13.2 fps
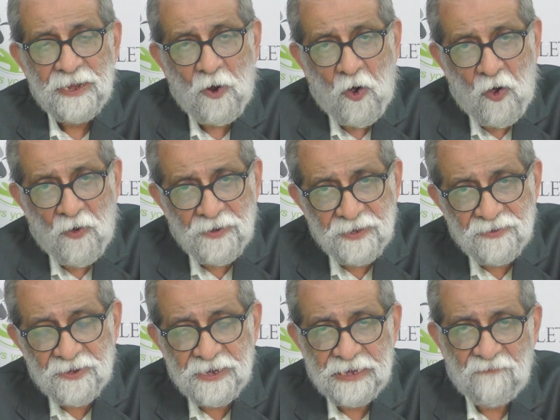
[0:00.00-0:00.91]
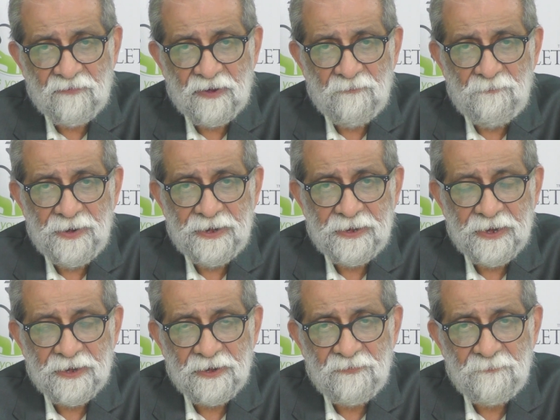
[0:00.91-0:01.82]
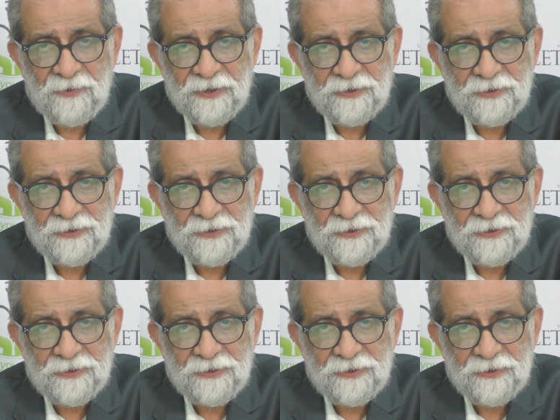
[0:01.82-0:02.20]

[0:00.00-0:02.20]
or in the redevelopment agreement.